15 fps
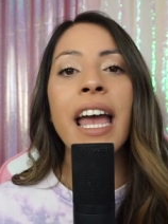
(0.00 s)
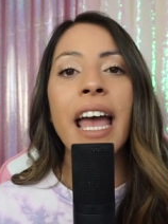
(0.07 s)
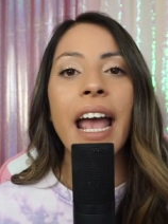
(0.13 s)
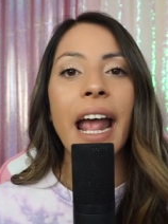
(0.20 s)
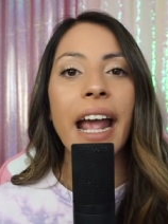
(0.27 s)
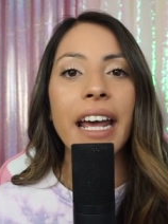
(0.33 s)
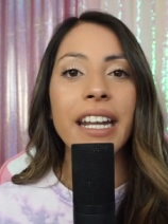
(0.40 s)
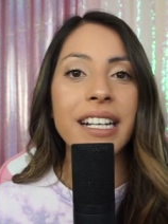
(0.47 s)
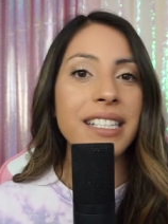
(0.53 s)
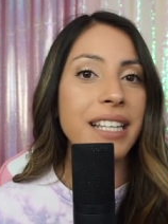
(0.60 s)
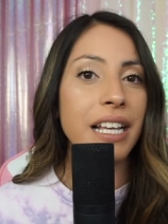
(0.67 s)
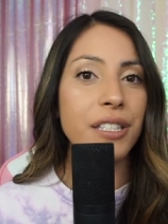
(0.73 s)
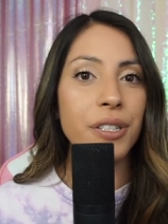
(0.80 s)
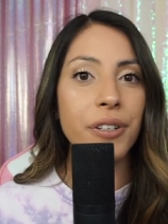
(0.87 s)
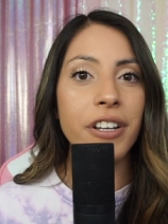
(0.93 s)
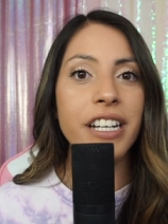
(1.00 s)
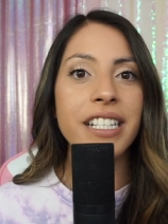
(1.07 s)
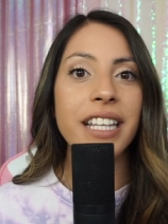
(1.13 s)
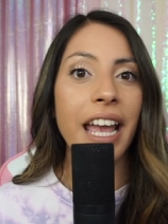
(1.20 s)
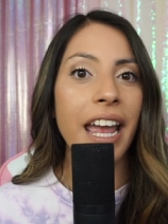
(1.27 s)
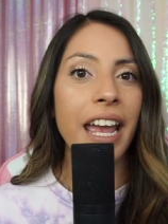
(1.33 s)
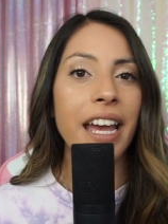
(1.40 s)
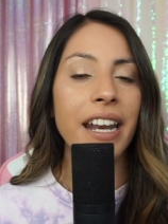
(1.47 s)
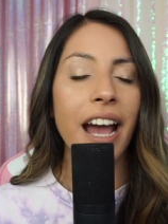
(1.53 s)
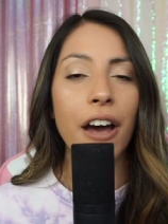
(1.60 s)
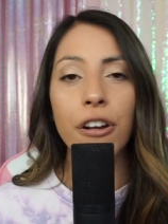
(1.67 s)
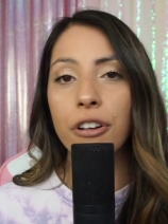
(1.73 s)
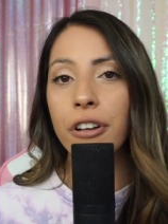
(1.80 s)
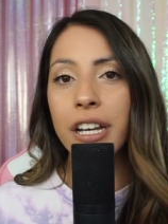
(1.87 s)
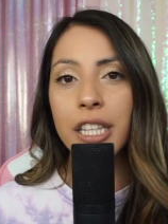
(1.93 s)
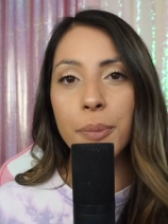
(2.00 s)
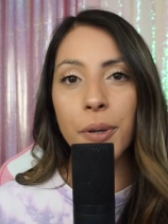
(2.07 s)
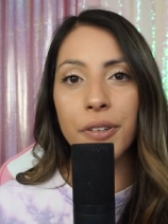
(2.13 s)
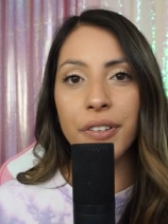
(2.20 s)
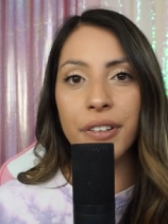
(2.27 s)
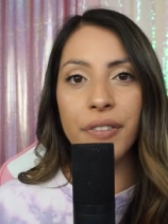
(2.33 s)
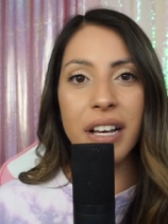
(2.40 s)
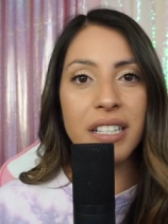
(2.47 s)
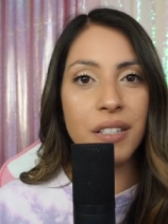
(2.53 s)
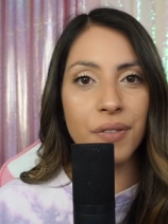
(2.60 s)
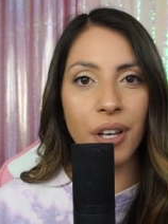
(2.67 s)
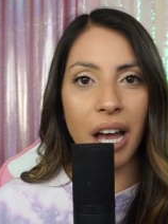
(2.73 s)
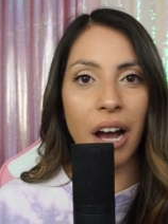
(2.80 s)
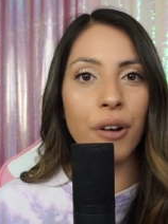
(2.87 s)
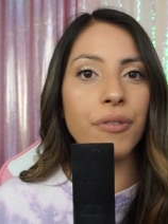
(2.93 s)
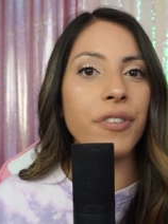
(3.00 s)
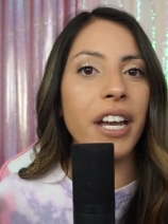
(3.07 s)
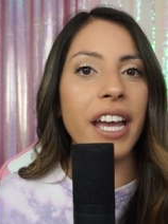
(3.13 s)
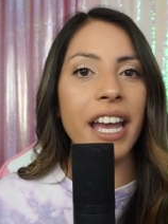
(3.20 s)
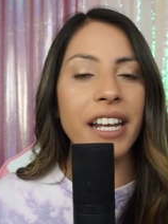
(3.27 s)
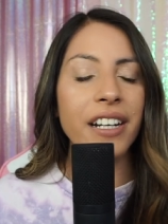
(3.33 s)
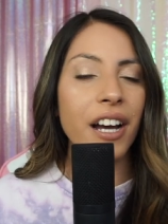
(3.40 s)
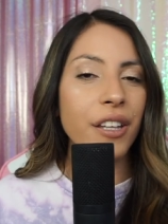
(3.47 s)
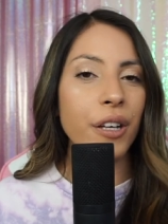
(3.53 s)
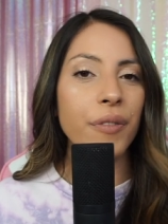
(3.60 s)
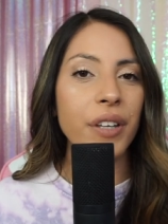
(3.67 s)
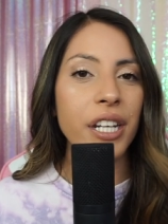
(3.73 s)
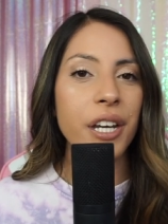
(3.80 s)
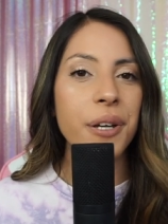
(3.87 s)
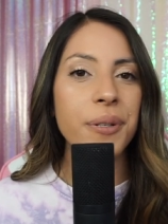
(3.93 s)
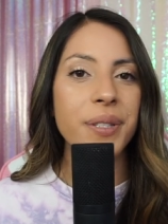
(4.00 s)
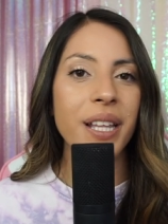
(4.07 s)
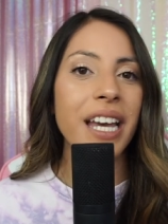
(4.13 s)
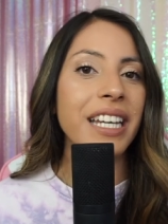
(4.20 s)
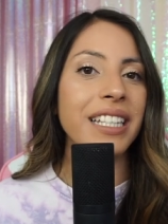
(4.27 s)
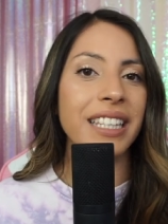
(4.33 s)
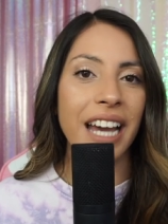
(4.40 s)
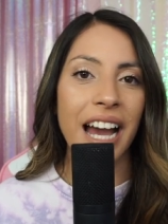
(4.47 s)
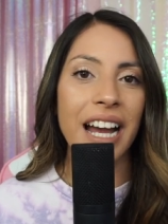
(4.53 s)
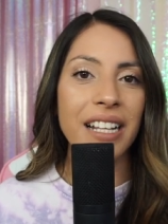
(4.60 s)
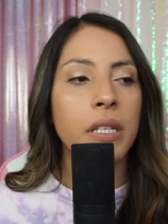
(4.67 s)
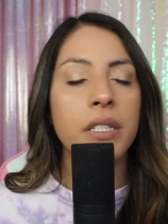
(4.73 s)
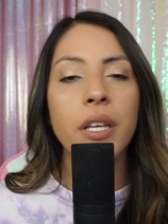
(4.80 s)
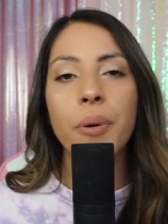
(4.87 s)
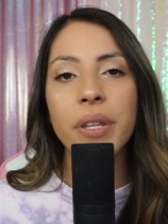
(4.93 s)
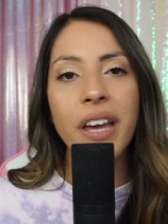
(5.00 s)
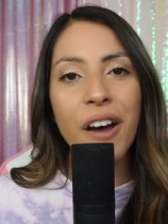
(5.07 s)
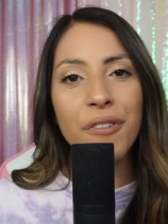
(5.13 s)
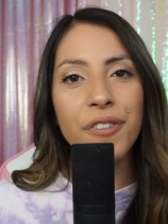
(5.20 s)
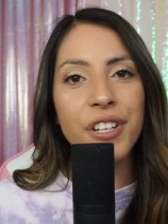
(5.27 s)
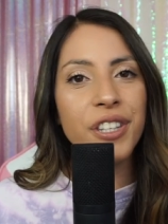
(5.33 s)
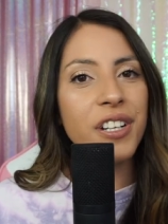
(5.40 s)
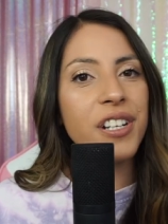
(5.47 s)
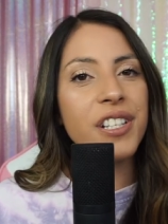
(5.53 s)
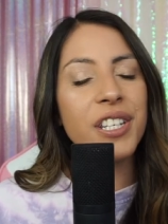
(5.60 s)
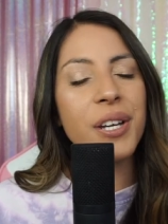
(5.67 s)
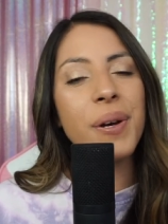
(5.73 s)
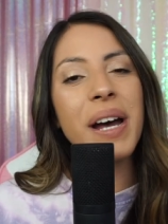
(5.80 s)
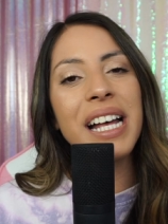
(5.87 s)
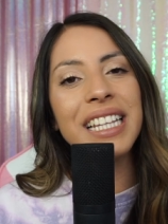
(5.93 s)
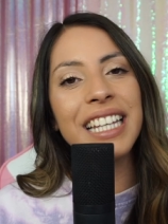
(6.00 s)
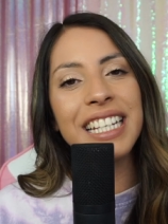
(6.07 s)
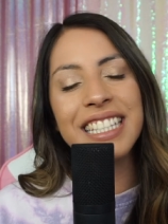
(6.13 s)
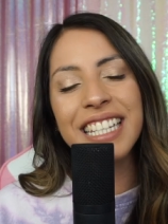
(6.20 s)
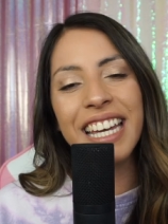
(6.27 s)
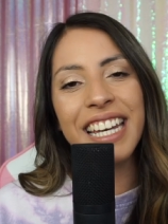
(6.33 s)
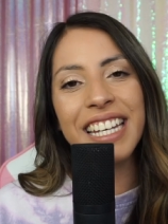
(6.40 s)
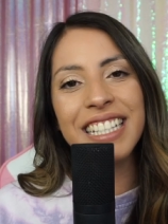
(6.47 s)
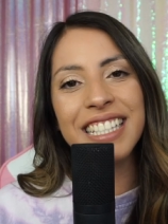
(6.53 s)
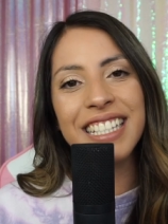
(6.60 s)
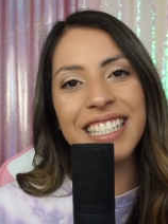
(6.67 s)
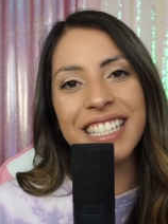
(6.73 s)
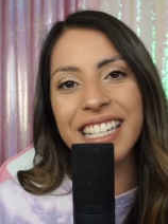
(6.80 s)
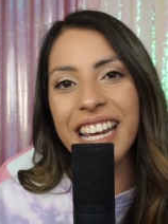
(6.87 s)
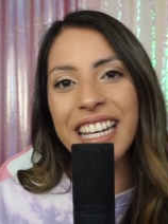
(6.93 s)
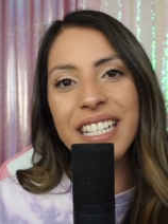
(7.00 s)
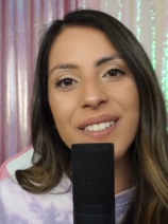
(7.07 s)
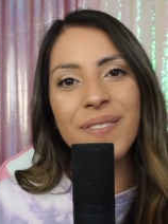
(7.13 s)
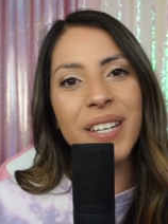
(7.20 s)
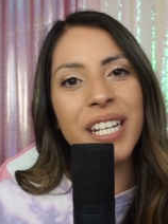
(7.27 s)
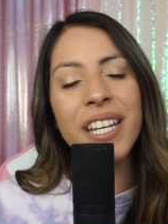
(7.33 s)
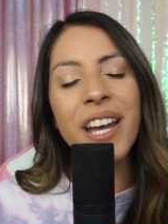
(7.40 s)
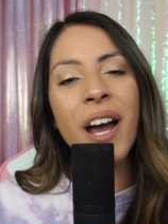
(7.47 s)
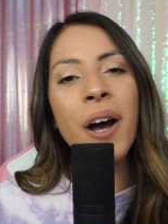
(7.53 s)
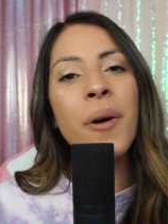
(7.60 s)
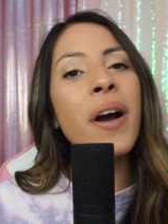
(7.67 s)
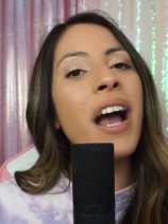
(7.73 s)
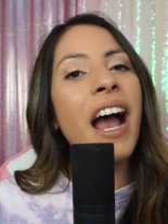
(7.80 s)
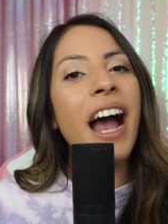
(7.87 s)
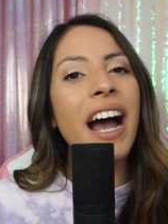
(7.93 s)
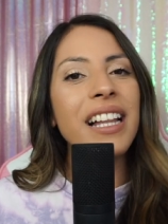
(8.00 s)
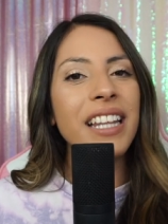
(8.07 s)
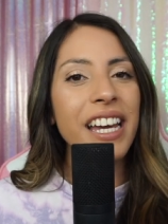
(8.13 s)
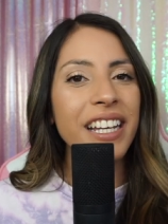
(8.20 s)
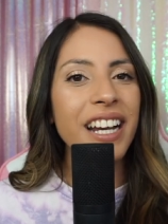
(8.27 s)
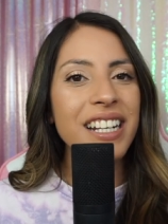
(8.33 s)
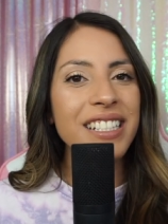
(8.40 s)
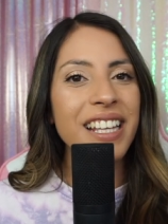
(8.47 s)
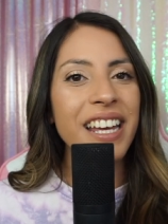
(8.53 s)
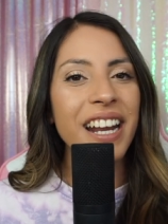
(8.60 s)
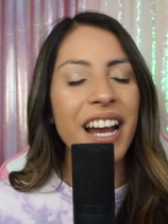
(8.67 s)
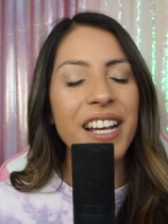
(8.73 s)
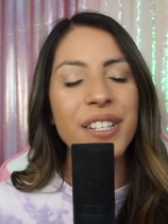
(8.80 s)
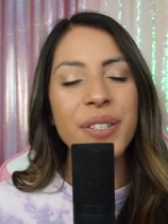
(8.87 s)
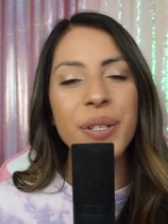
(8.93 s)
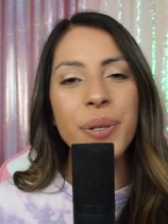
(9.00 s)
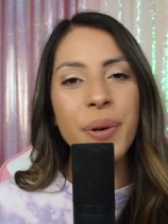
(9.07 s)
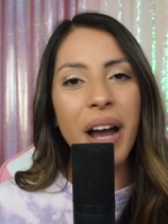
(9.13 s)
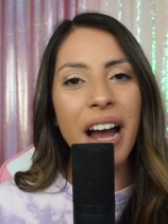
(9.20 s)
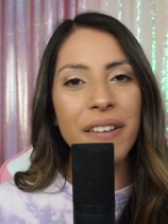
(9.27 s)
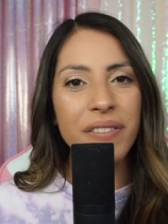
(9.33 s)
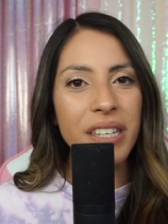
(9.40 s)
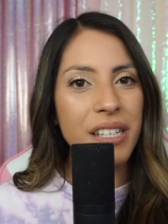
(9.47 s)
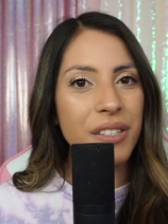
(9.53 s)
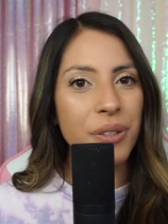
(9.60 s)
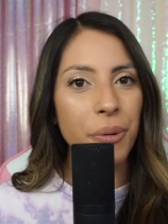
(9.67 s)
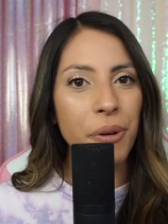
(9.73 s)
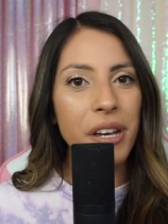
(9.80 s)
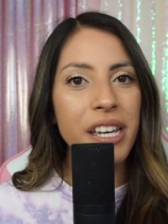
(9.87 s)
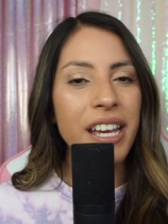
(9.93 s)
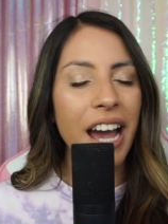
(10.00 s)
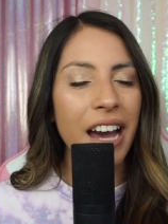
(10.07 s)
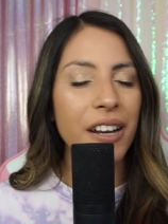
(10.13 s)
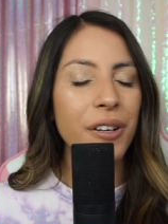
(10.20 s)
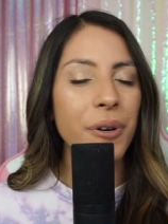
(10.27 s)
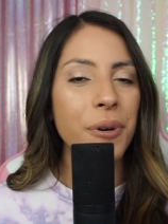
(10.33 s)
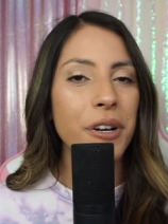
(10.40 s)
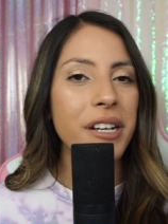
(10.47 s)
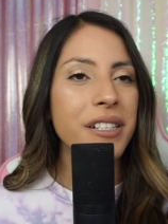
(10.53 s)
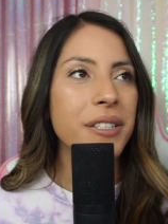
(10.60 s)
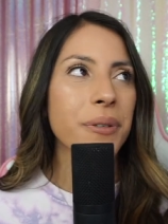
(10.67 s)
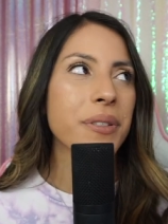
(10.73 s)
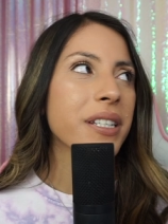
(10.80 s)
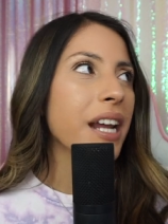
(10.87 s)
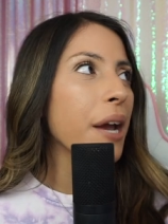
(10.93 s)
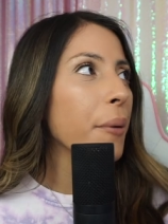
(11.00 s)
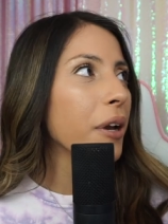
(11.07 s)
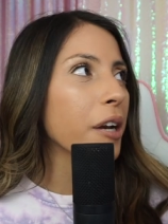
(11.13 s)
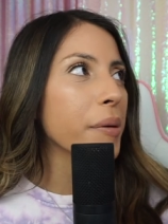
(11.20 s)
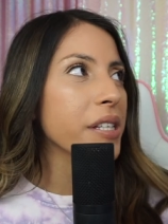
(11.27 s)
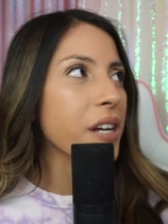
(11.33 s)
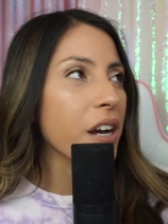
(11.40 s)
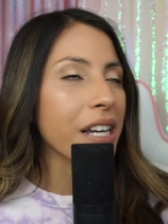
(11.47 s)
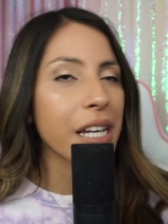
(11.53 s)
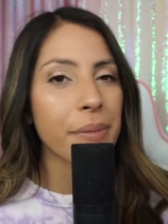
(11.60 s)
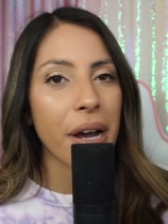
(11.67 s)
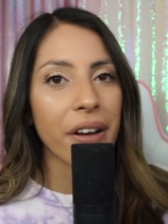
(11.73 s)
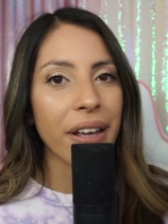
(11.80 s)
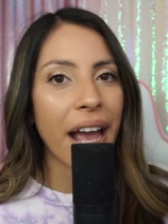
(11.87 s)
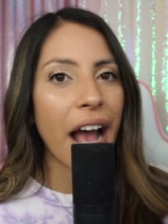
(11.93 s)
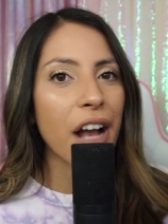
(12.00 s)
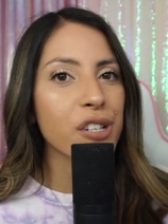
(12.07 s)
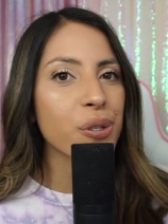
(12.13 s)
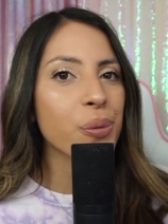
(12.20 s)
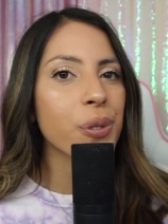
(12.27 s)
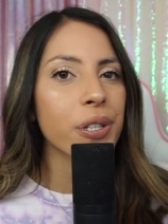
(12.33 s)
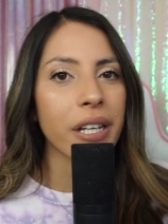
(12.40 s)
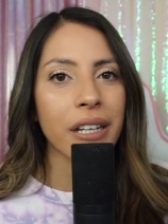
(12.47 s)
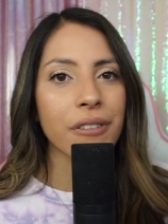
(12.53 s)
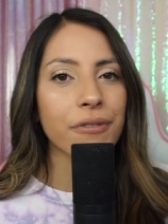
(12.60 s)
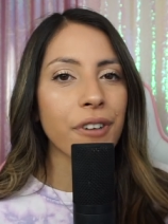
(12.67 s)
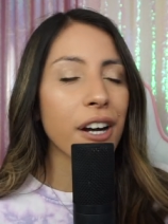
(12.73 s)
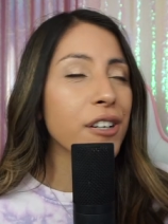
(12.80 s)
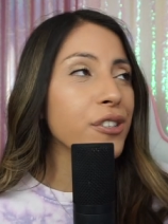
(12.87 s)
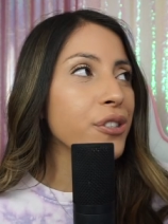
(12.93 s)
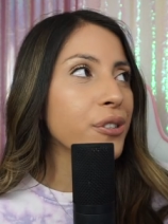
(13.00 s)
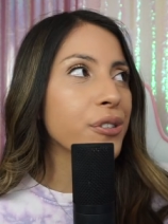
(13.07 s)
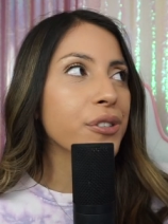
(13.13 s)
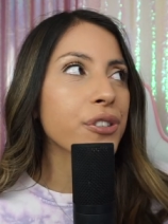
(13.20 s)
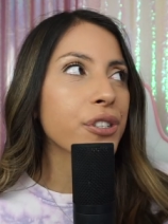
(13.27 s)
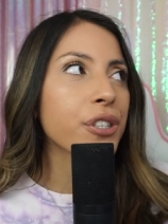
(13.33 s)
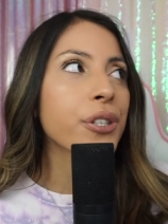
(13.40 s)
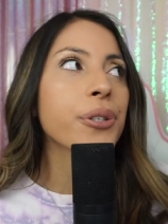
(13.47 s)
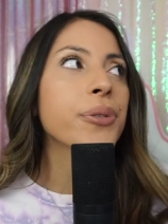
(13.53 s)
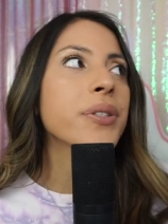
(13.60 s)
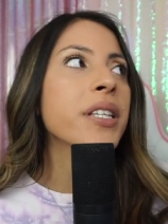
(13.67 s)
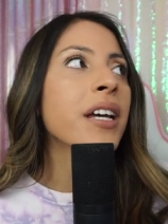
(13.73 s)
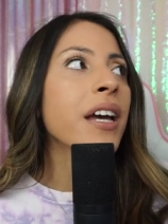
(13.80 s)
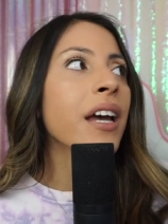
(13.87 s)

and accessories and how to create the perfect festival outfit and other videos like that. So without further ado, let's get into today's video. Like I said, I do have these three categories. So today we're going to be talking about casual and functional shoes,